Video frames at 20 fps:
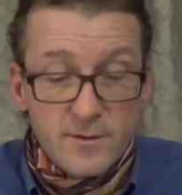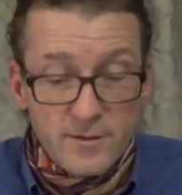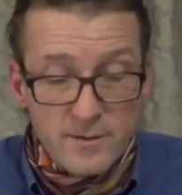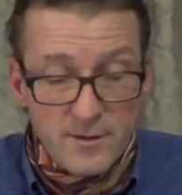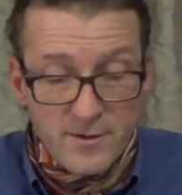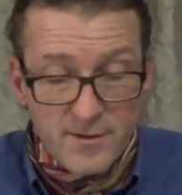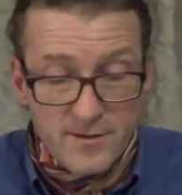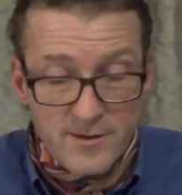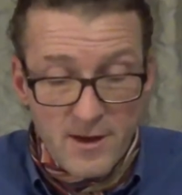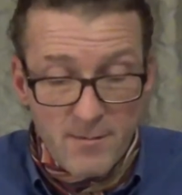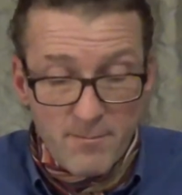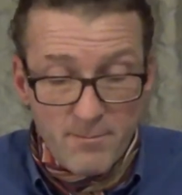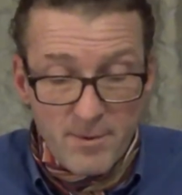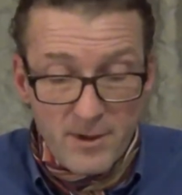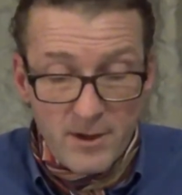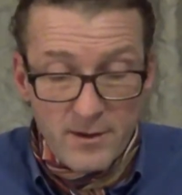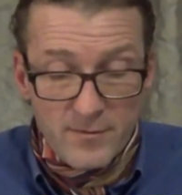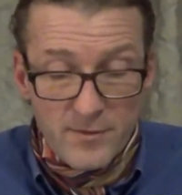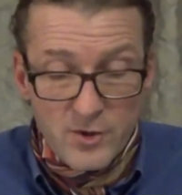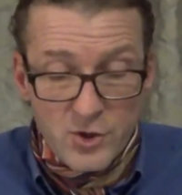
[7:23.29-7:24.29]
The
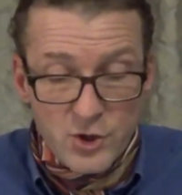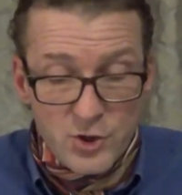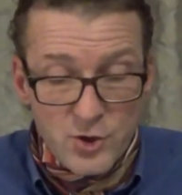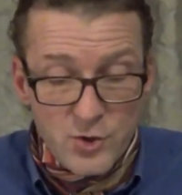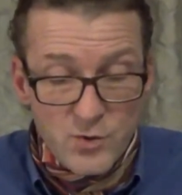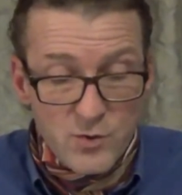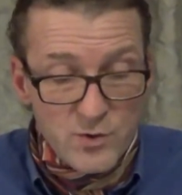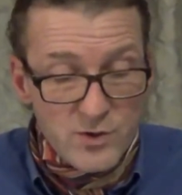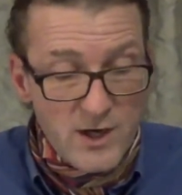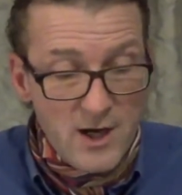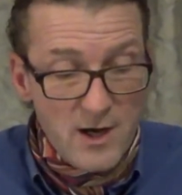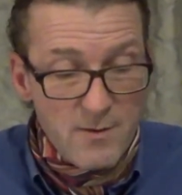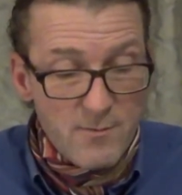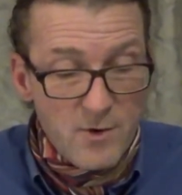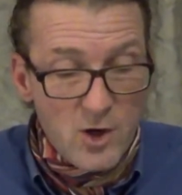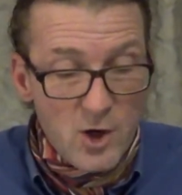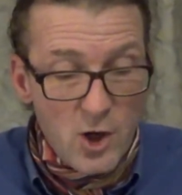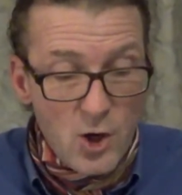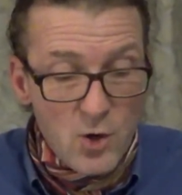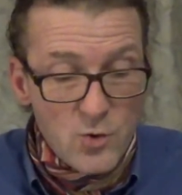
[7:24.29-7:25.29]
thumping of the shoes came
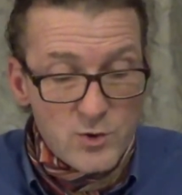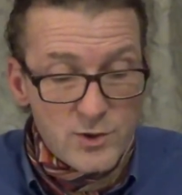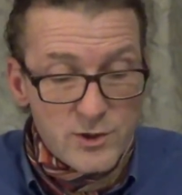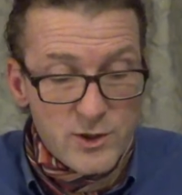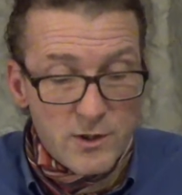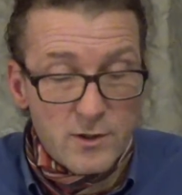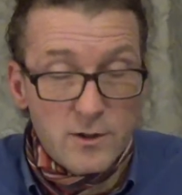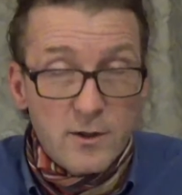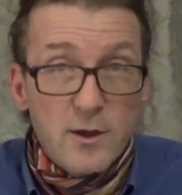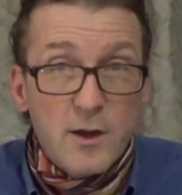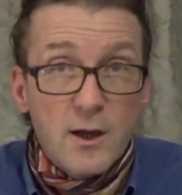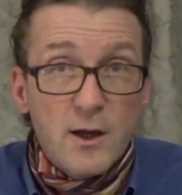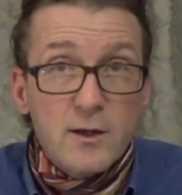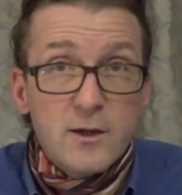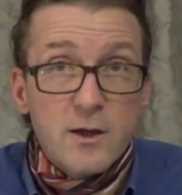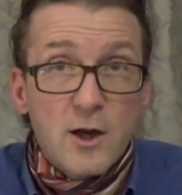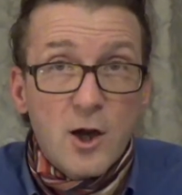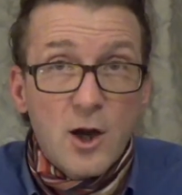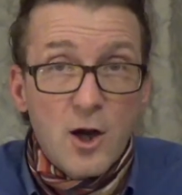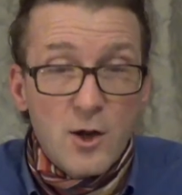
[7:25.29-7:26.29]
closer
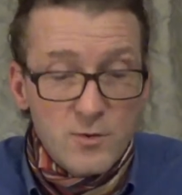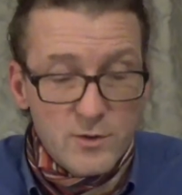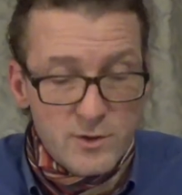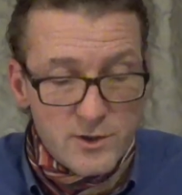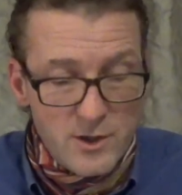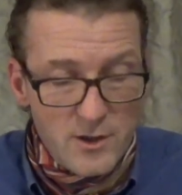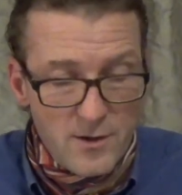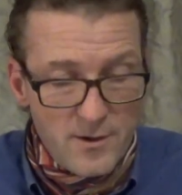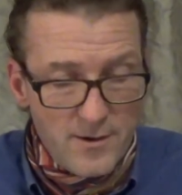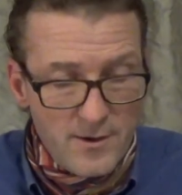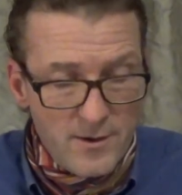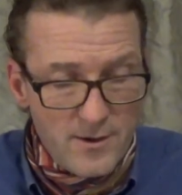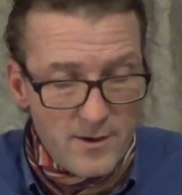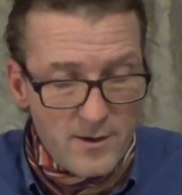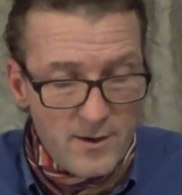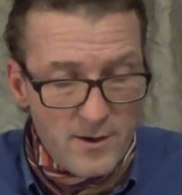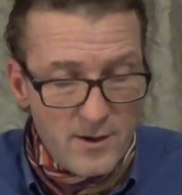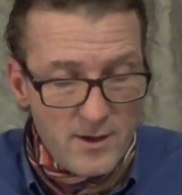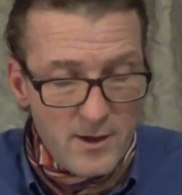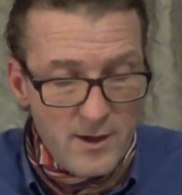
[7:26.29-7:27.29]
and closer.
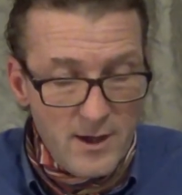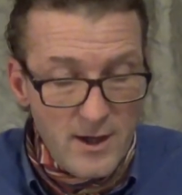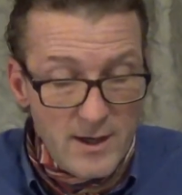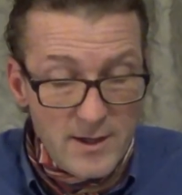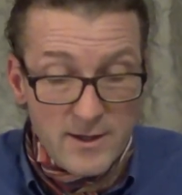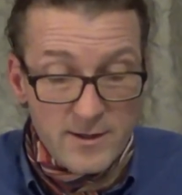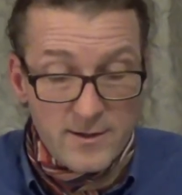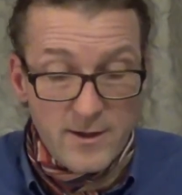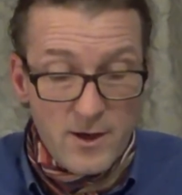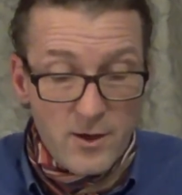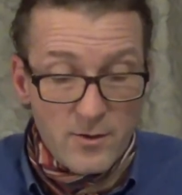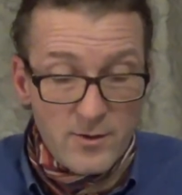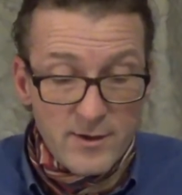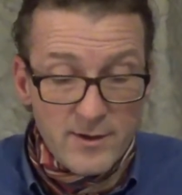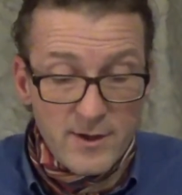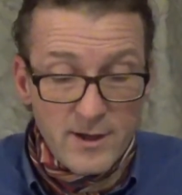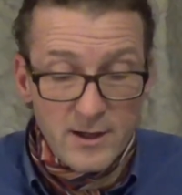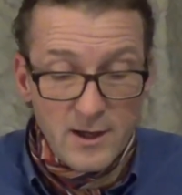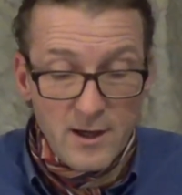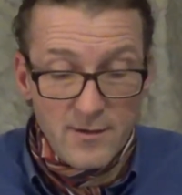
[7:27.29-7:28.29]
He did the only
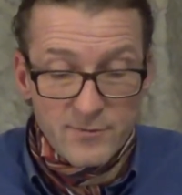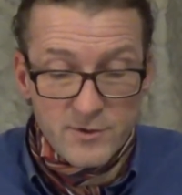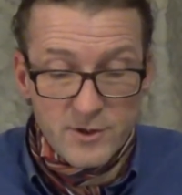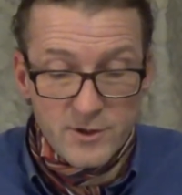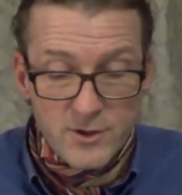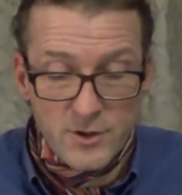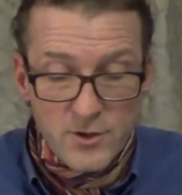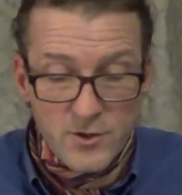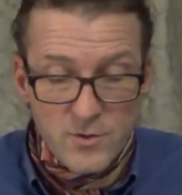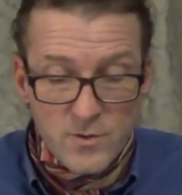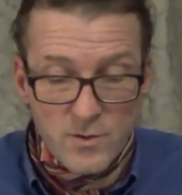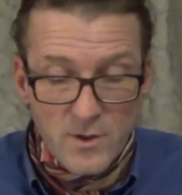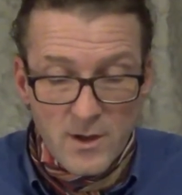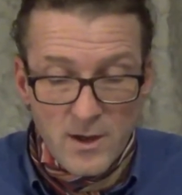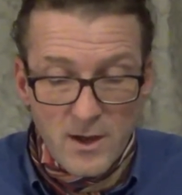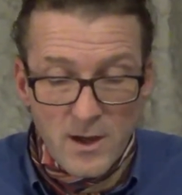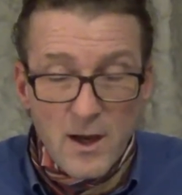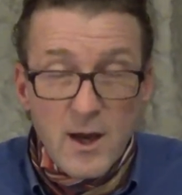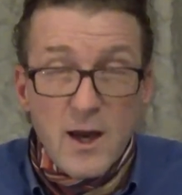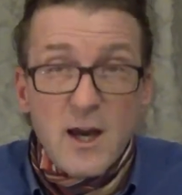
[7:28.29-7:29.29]
thing left to do.
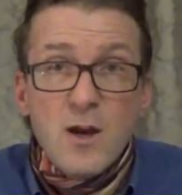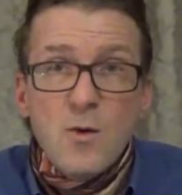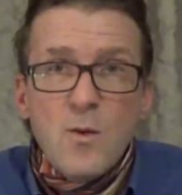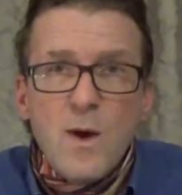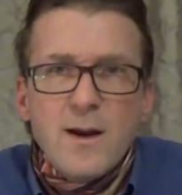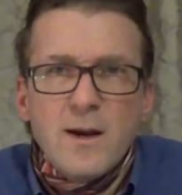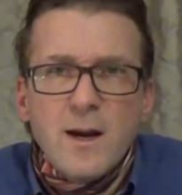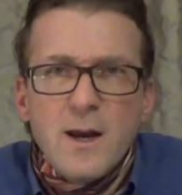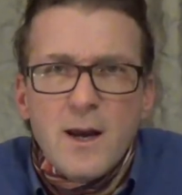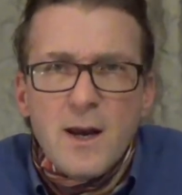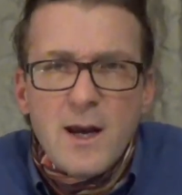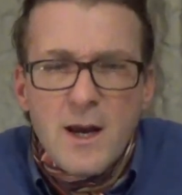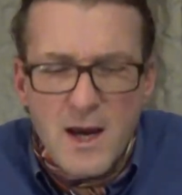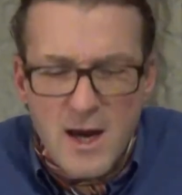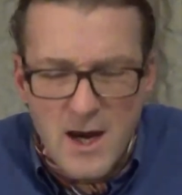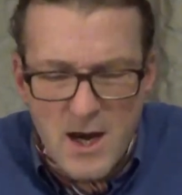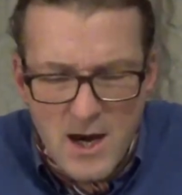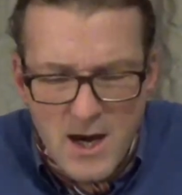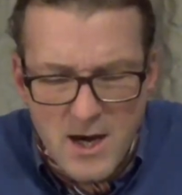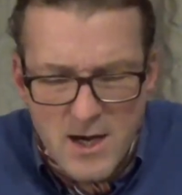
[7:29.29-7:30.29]
He went
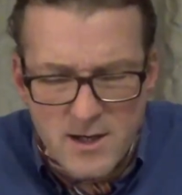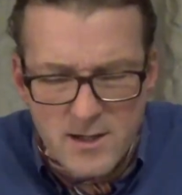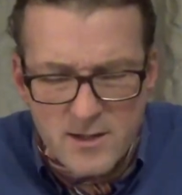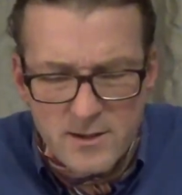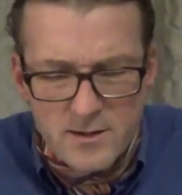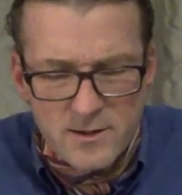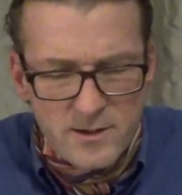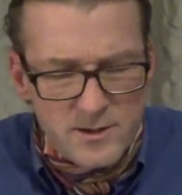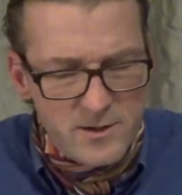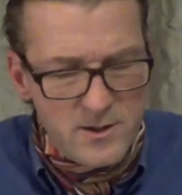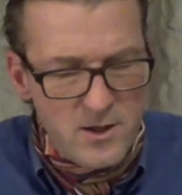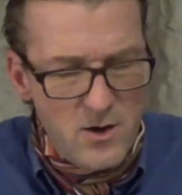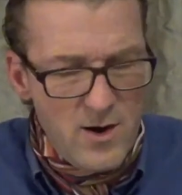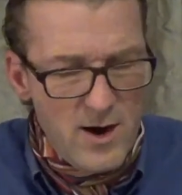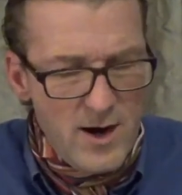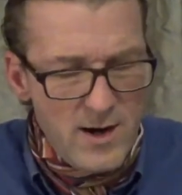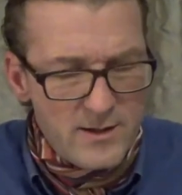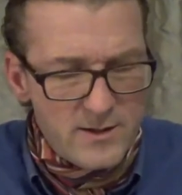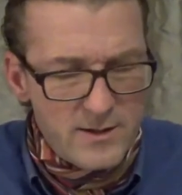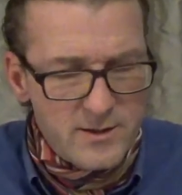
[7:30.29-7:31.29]

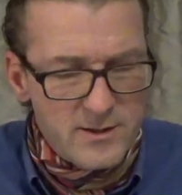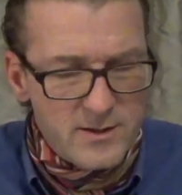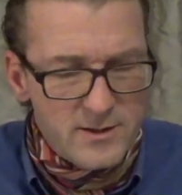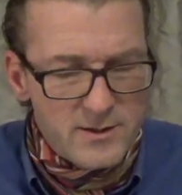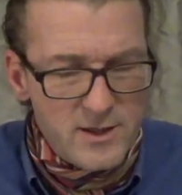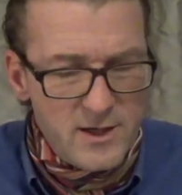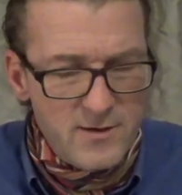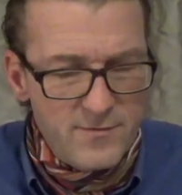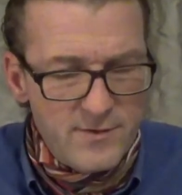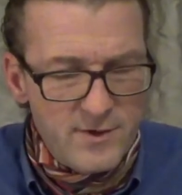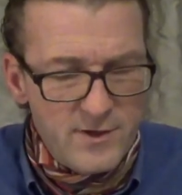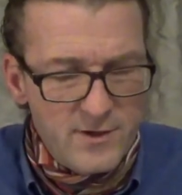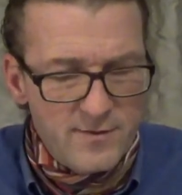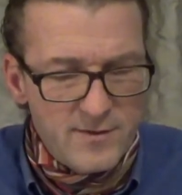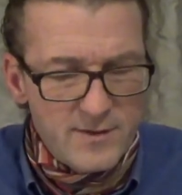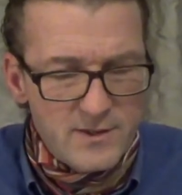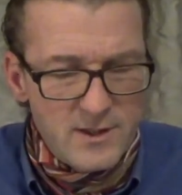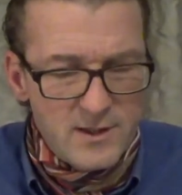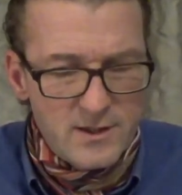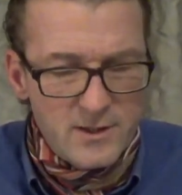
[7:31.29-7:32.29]
inside to the safety of
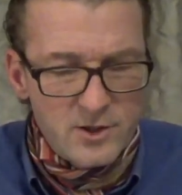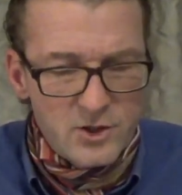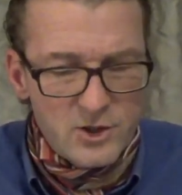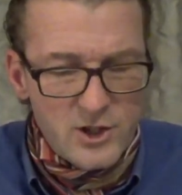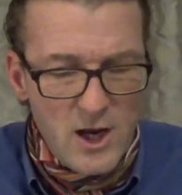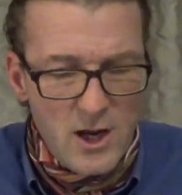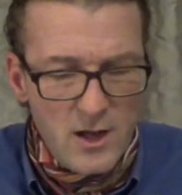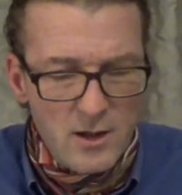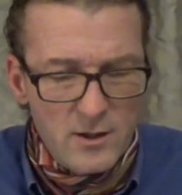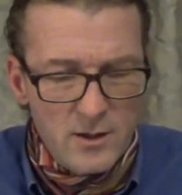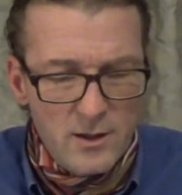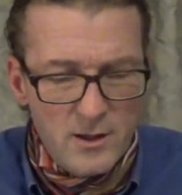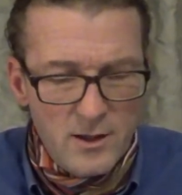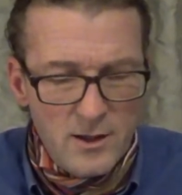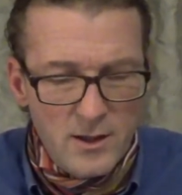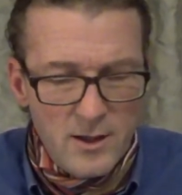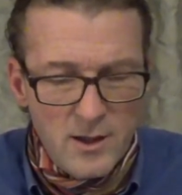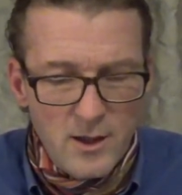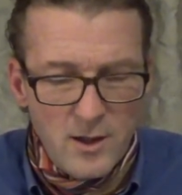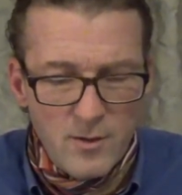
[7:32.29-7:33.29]
his little shell
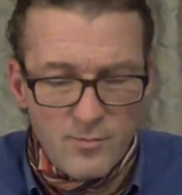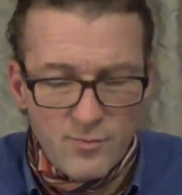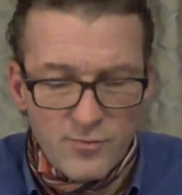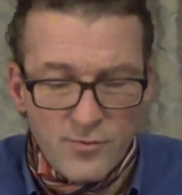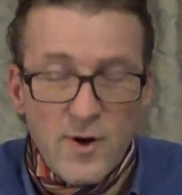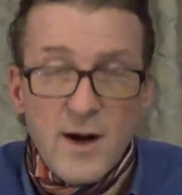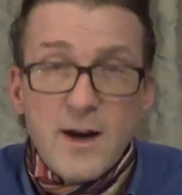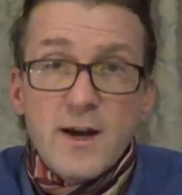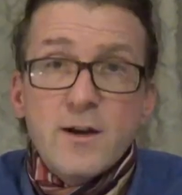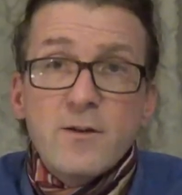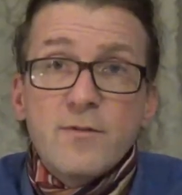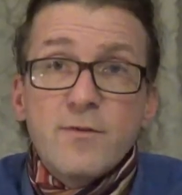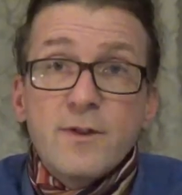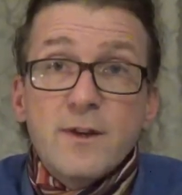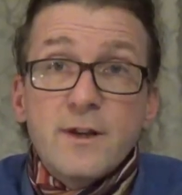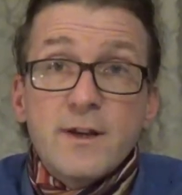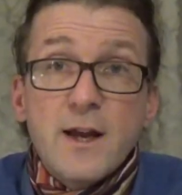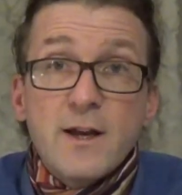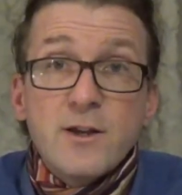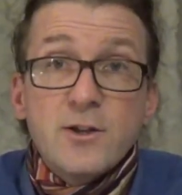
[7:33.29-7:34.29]
and prayed for
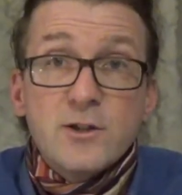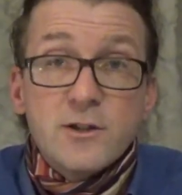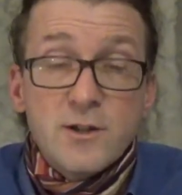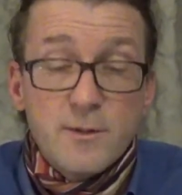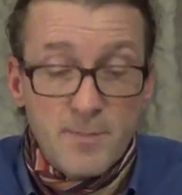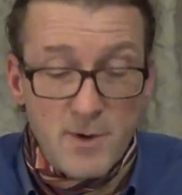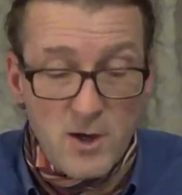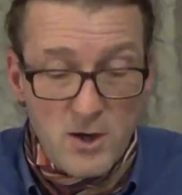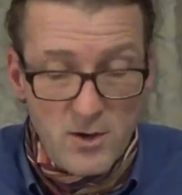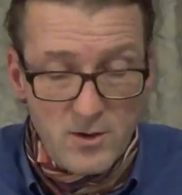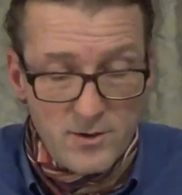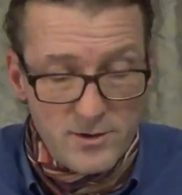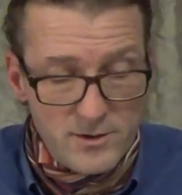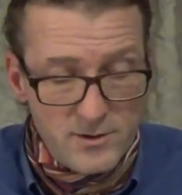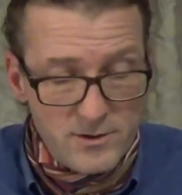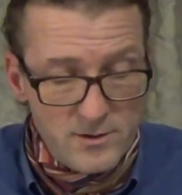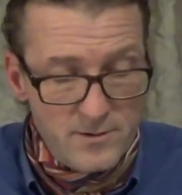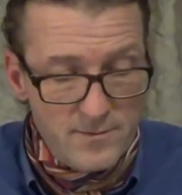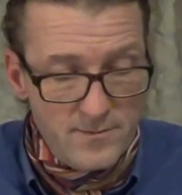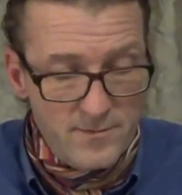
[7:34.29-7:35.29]
the danger to pass.